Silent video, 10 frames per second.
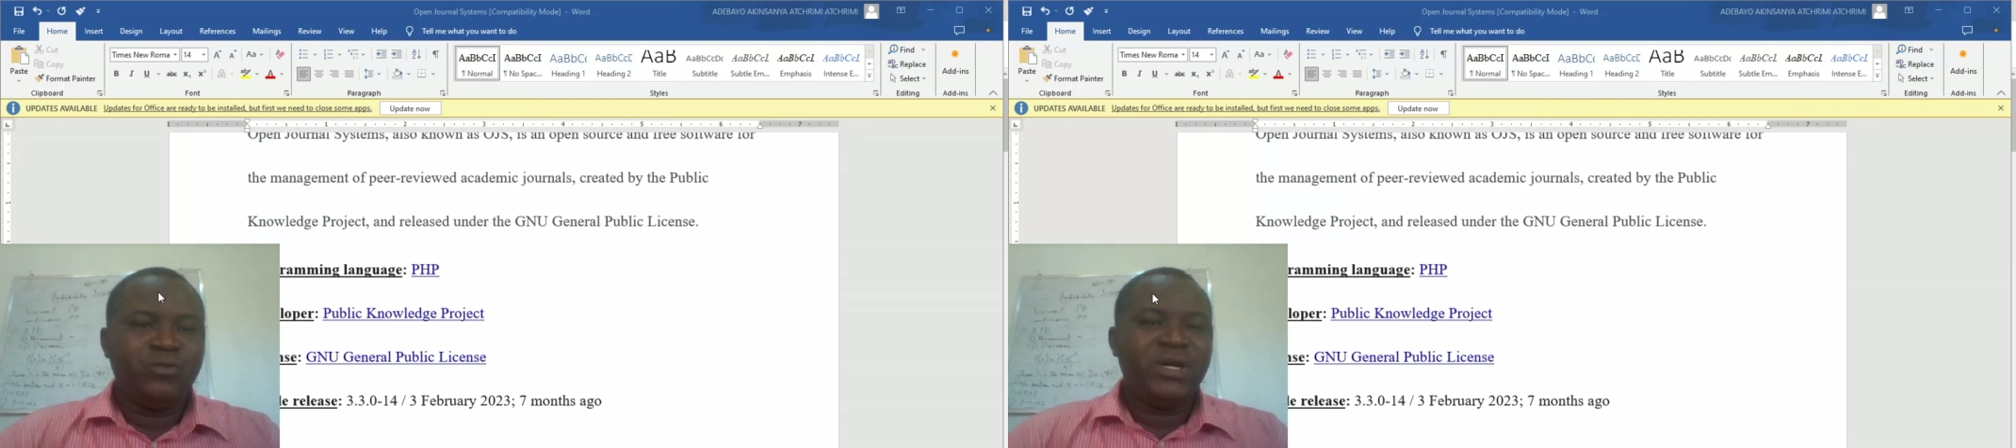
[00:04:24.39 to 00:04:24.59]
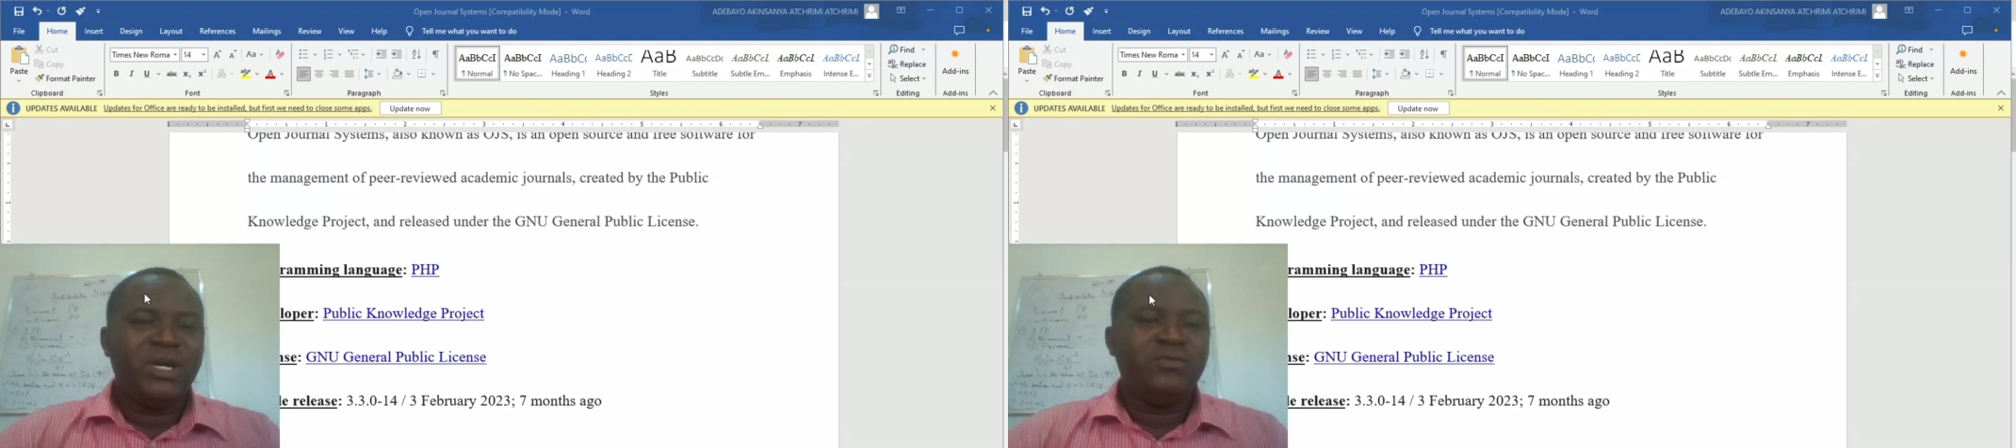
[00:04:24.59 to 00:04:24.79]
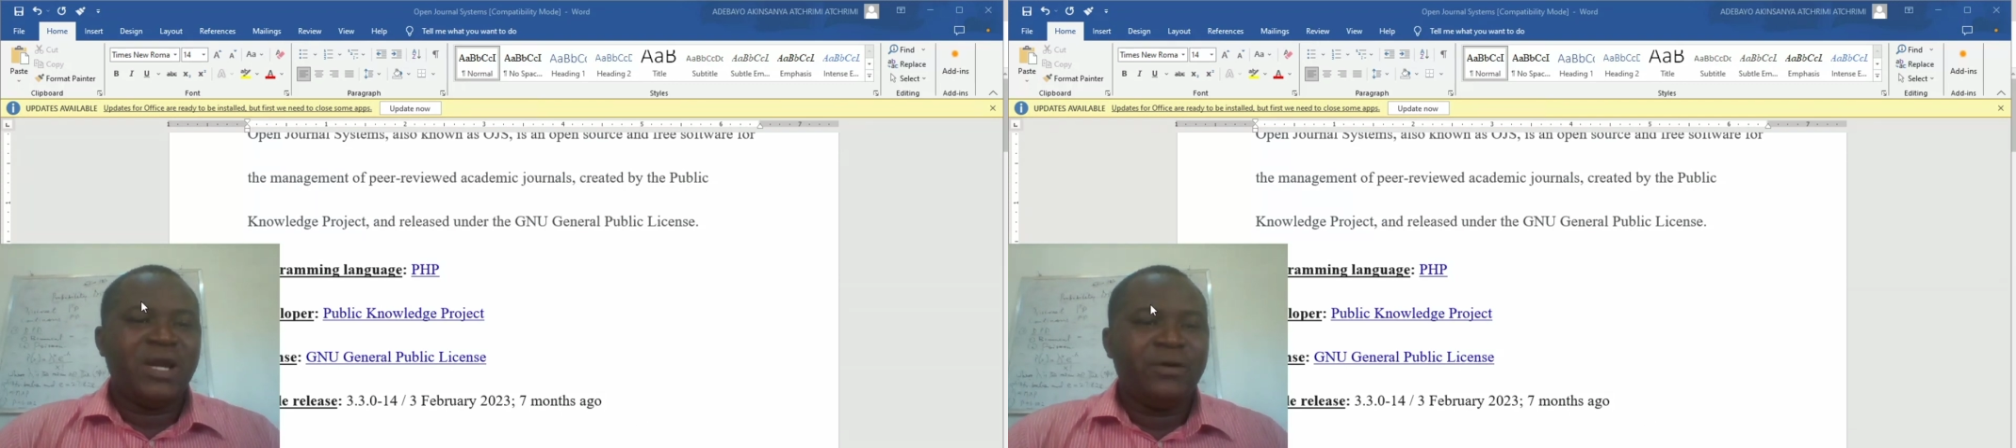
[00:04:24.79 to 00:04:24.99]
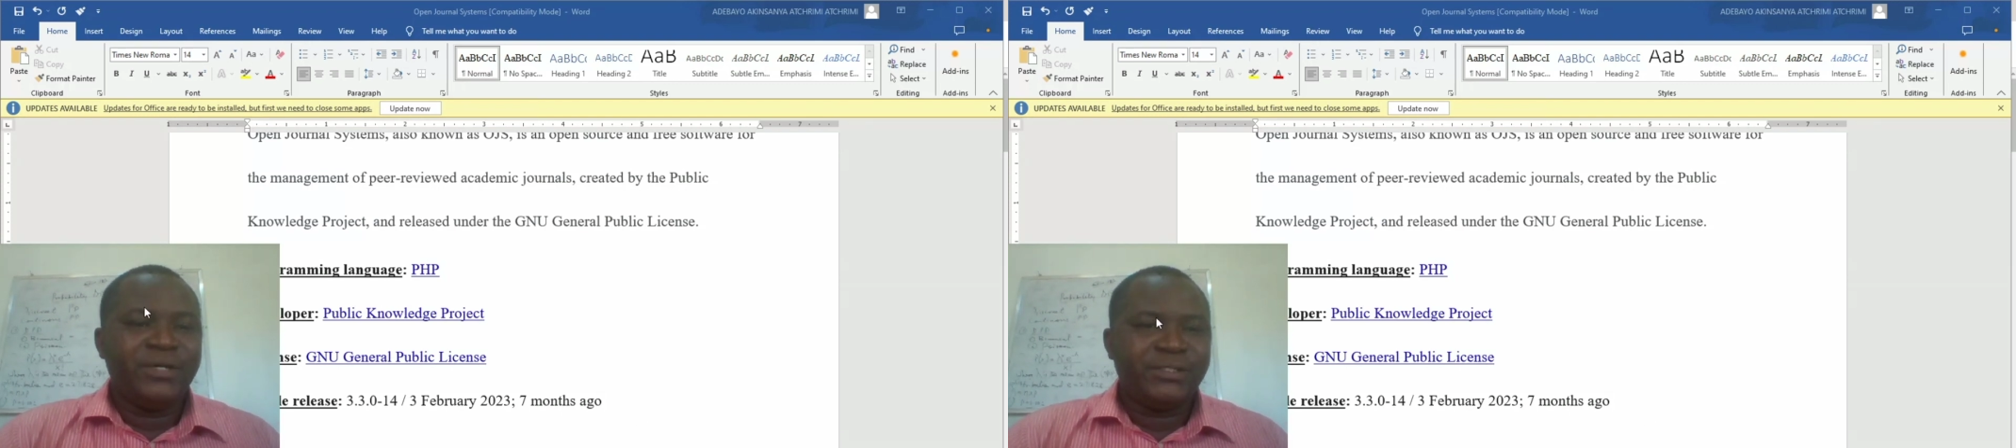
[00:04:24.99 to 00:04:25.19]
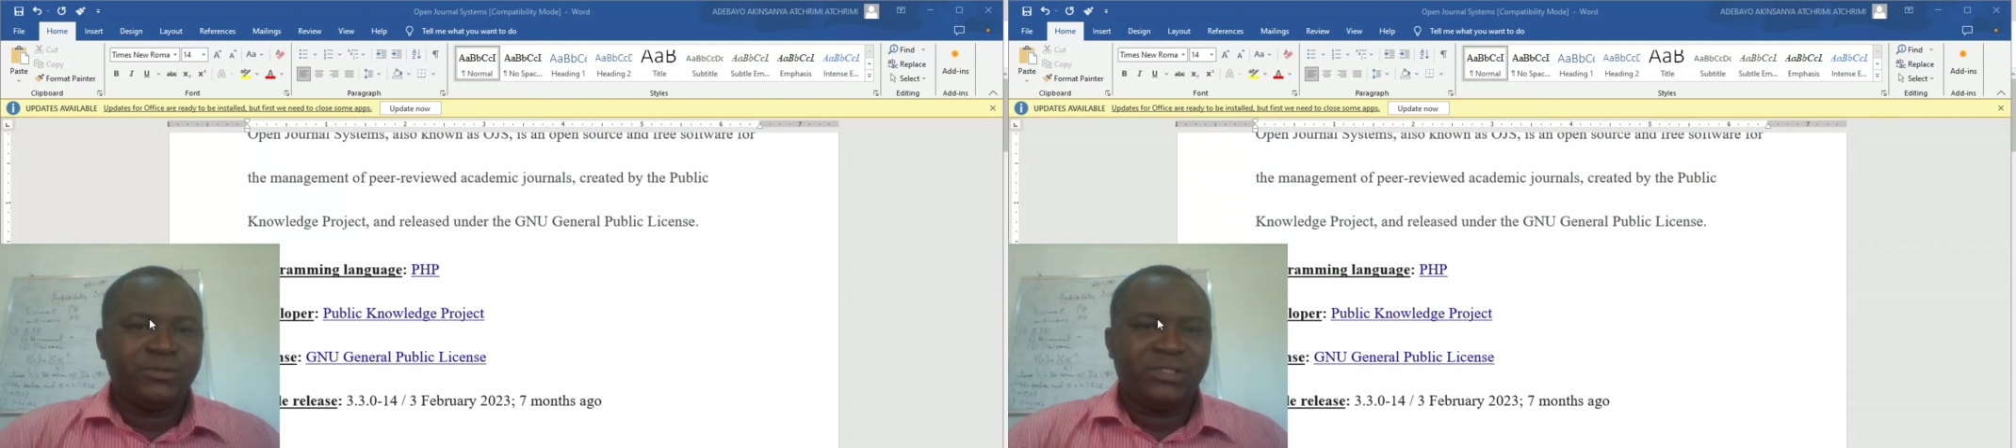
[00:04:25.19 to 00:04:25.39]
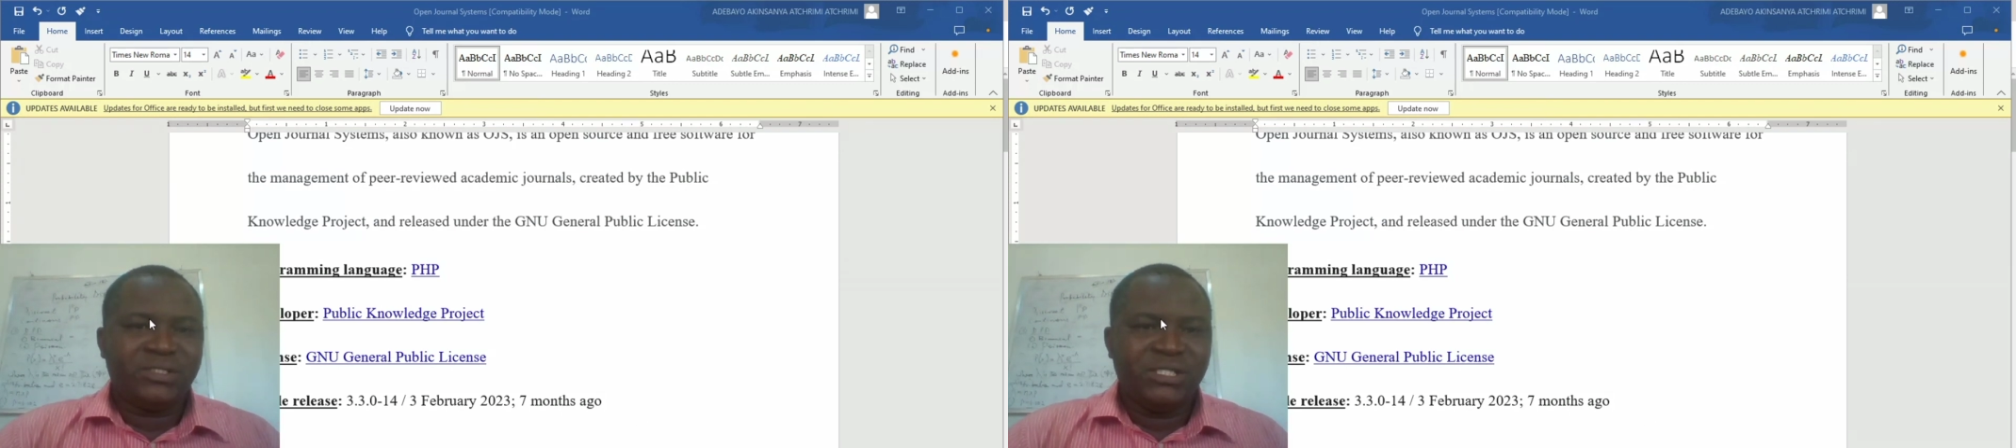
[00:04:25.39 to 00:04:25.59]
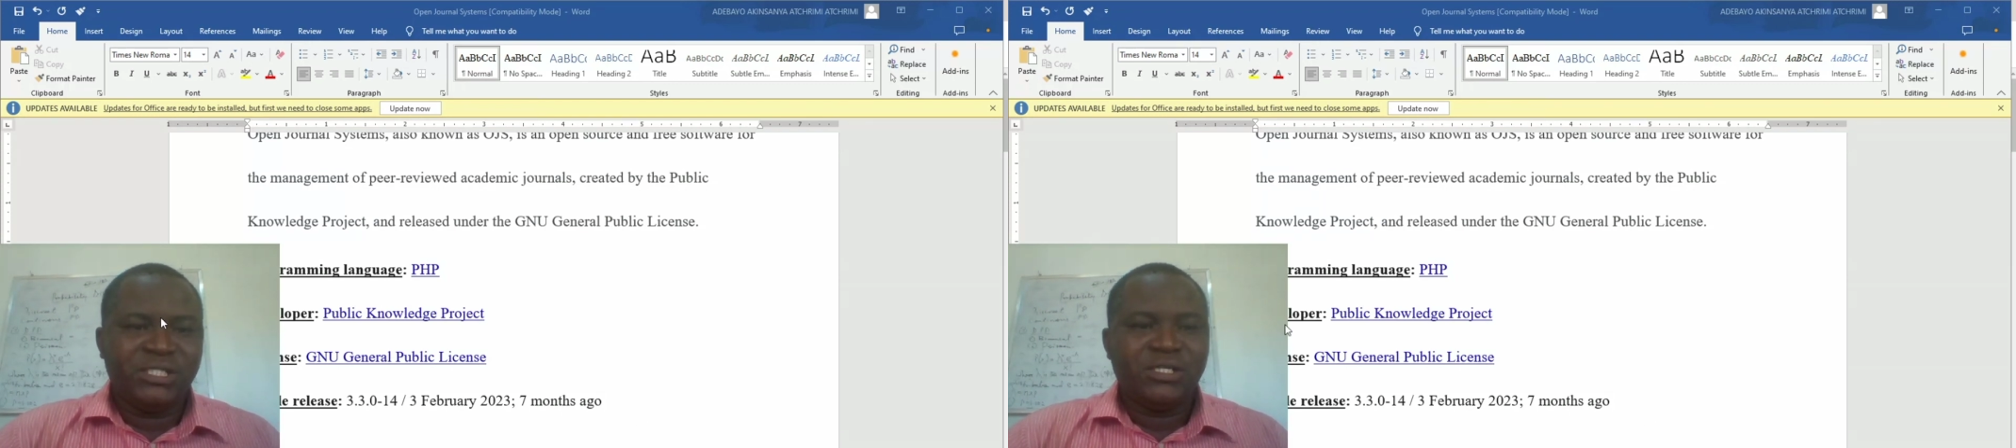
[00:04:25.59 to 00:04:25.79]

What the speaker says: where you are going to see